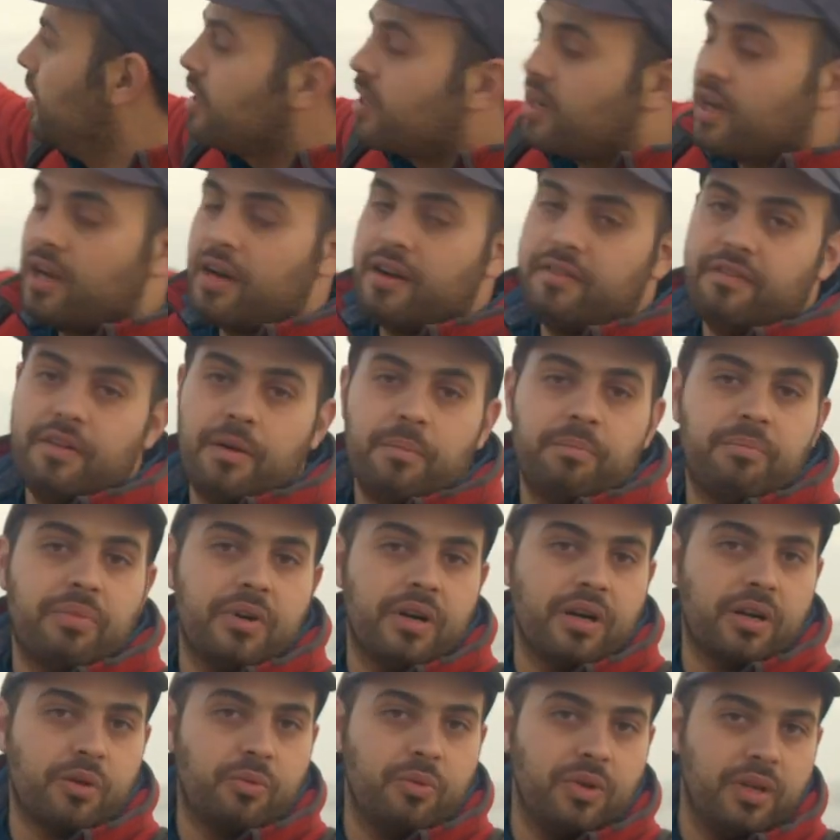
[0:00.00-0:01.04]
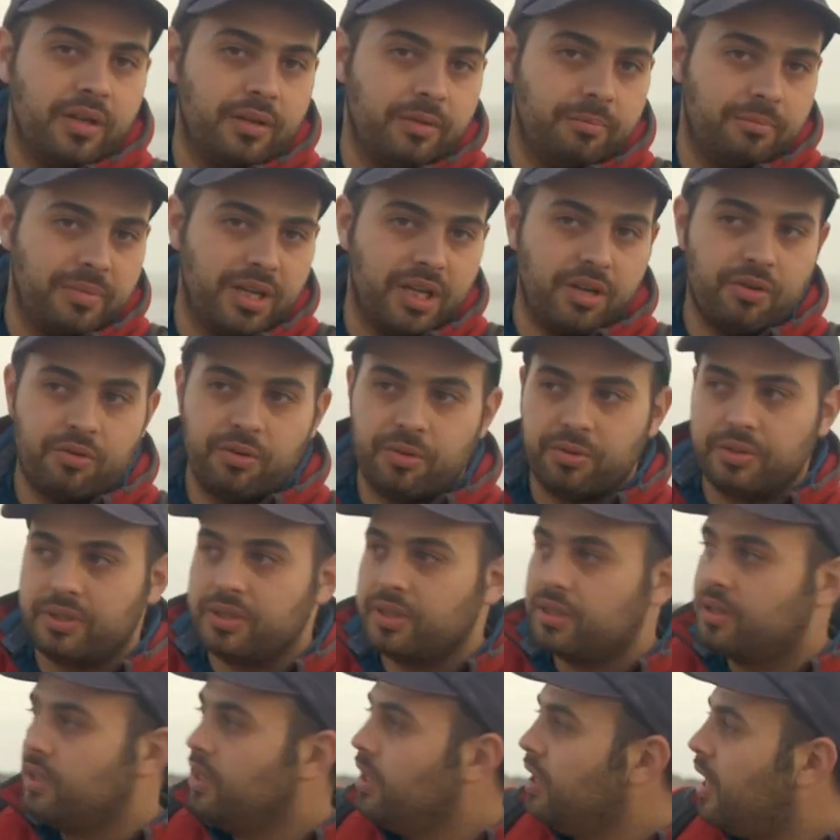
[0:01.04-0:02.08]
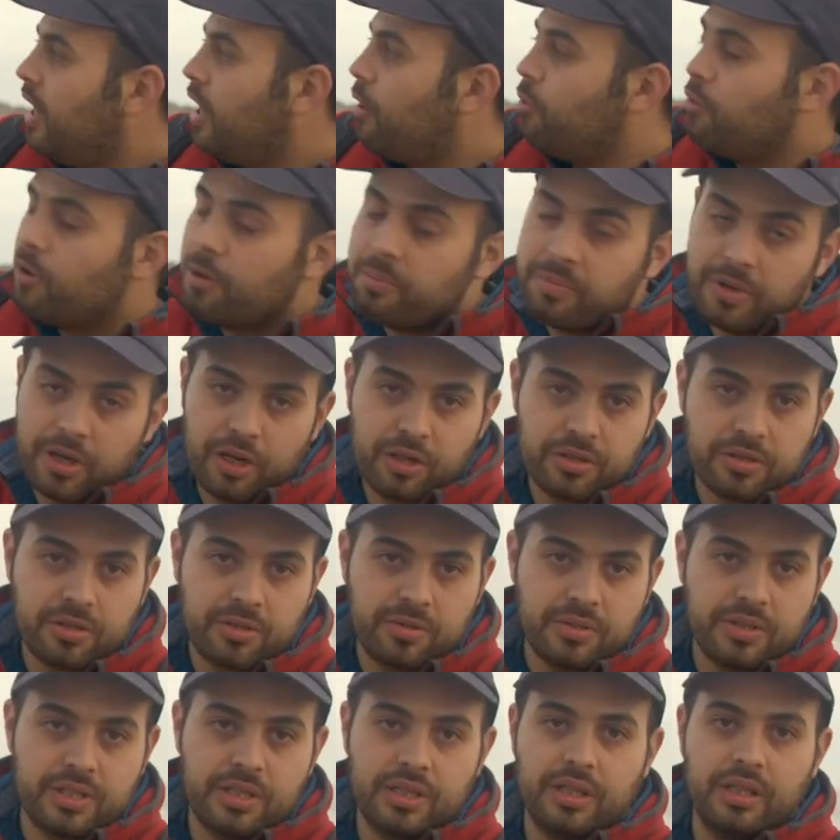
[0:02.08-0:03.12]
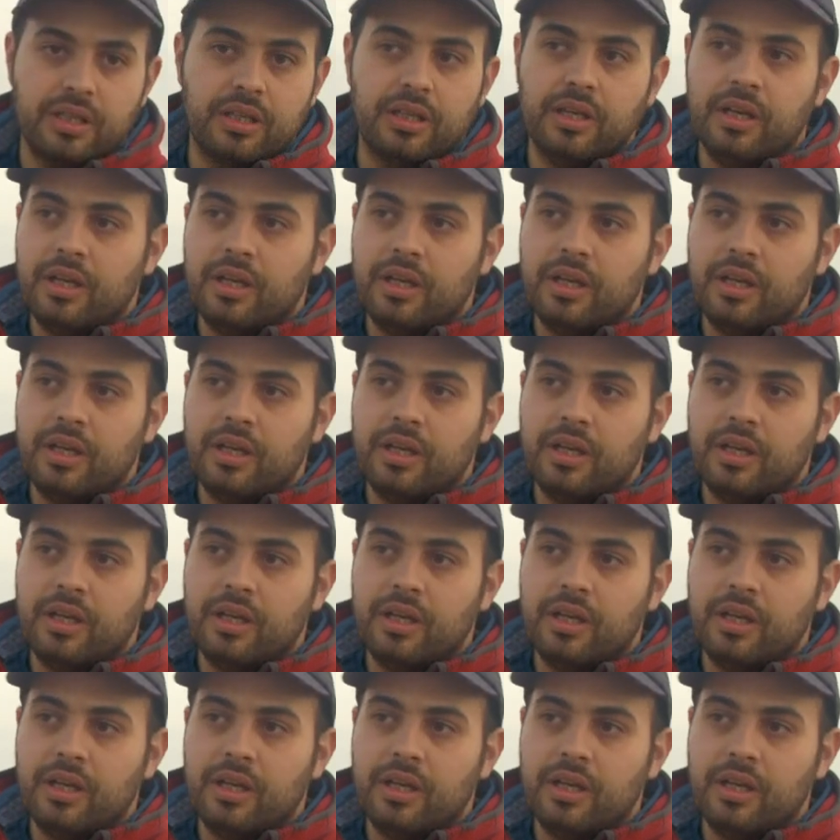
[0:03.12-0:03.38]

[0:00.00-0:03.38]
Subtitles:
caravan park will be eroded and will be lost to sea.